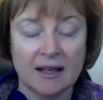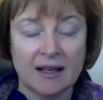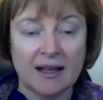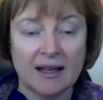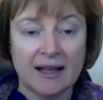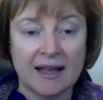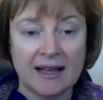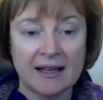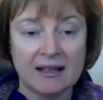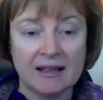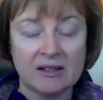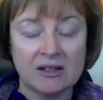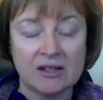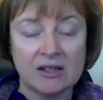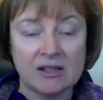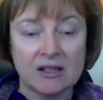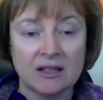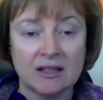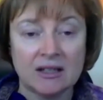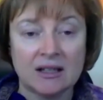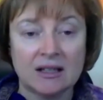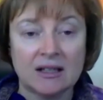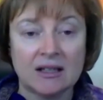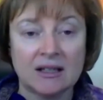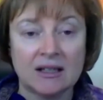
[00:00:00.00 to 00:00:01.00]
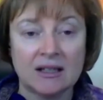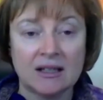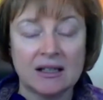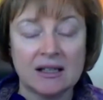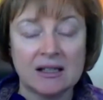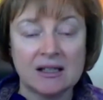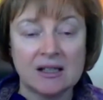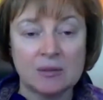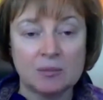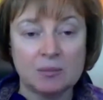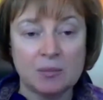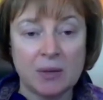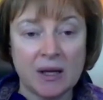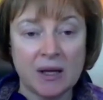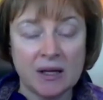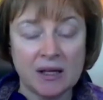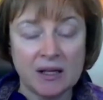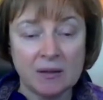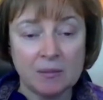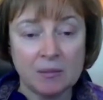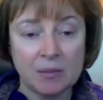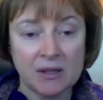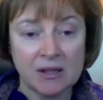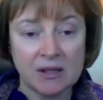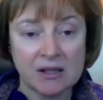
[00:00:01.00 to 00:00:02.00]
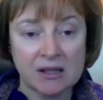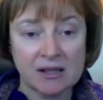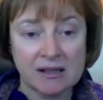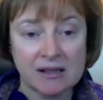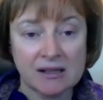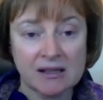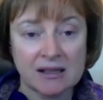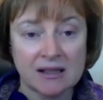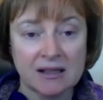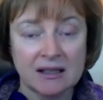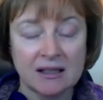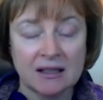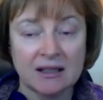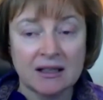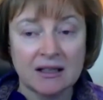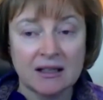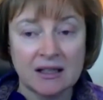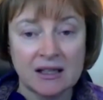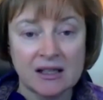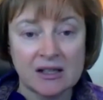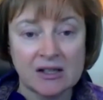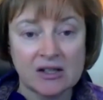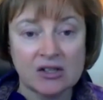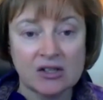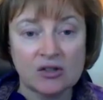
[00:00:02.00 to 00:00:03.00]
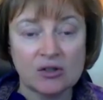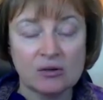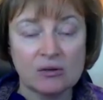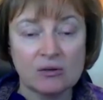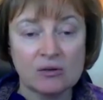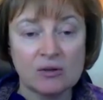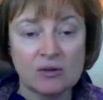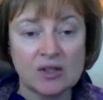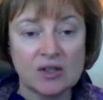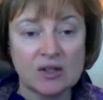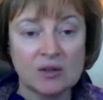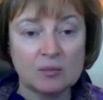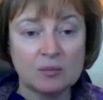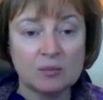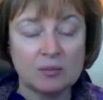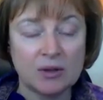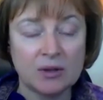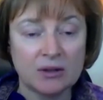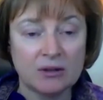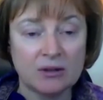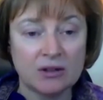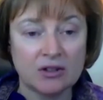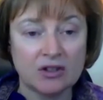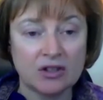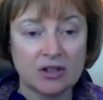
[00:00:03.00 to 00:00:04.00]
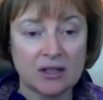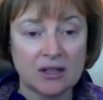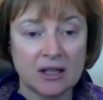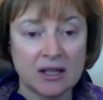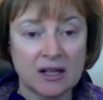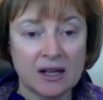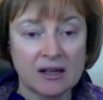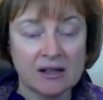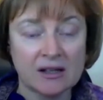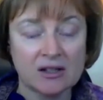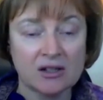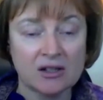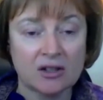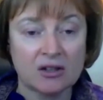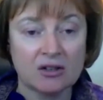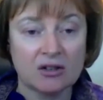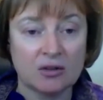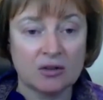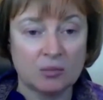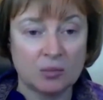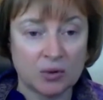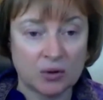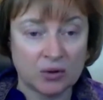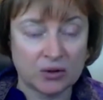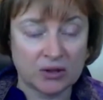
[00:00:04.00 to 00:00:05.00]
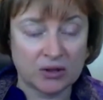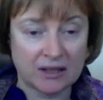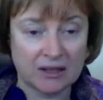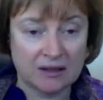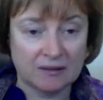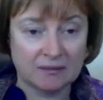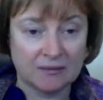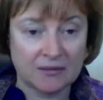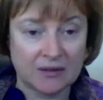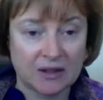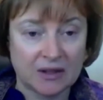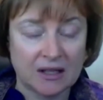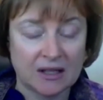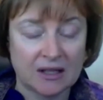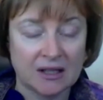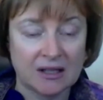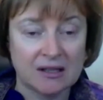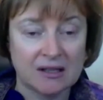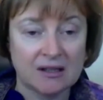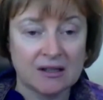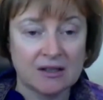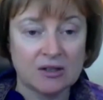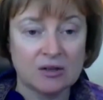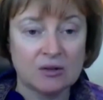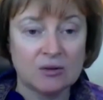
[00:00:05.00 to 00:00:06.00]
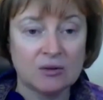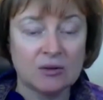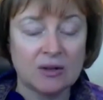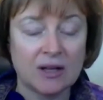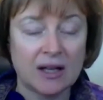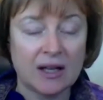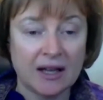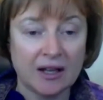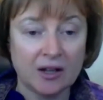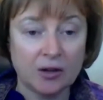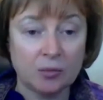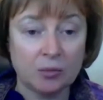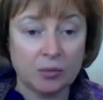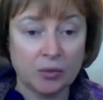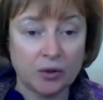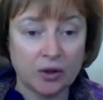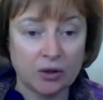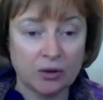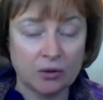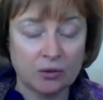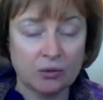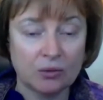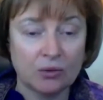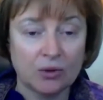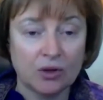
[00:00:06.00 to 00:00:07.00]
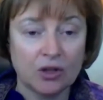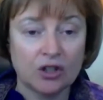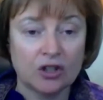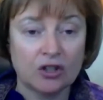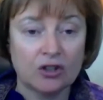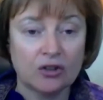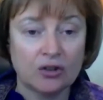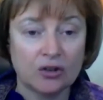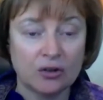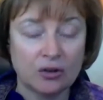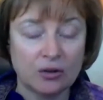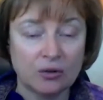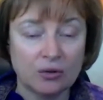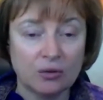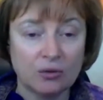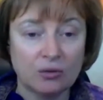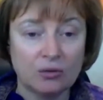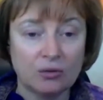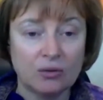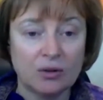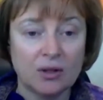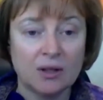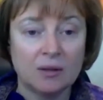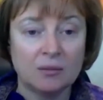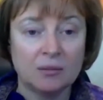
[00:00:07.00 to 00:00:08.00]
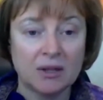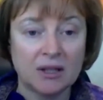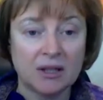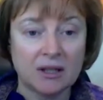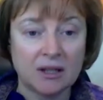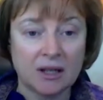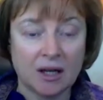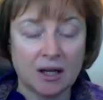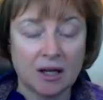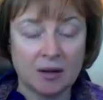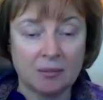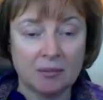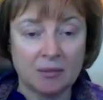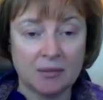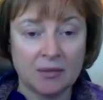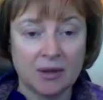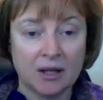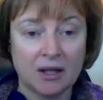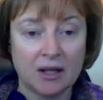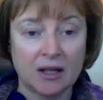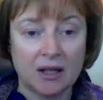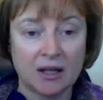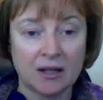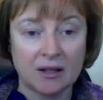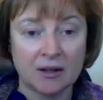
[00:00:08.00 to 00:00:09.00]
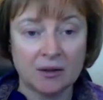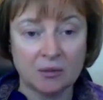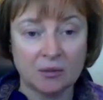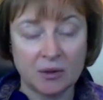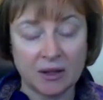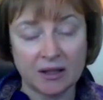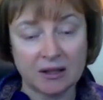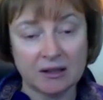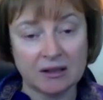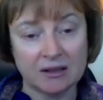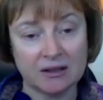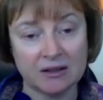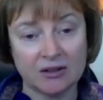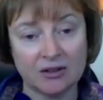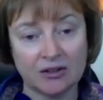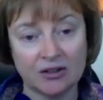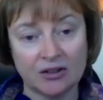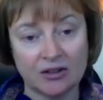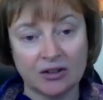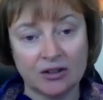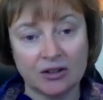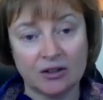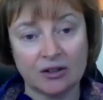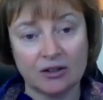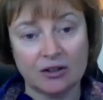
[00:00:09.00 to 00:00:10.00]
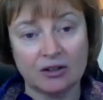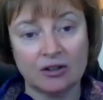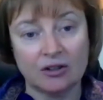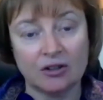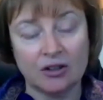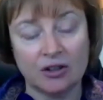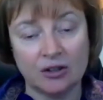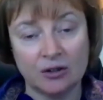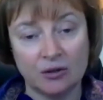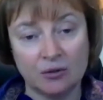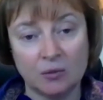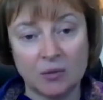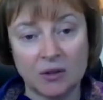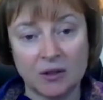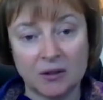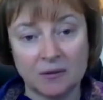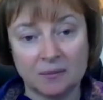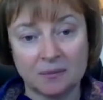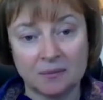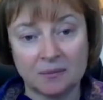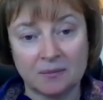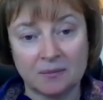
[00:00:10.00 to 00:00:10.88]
And its purpose is to spiritualize the body, is to help you to become an awakened human.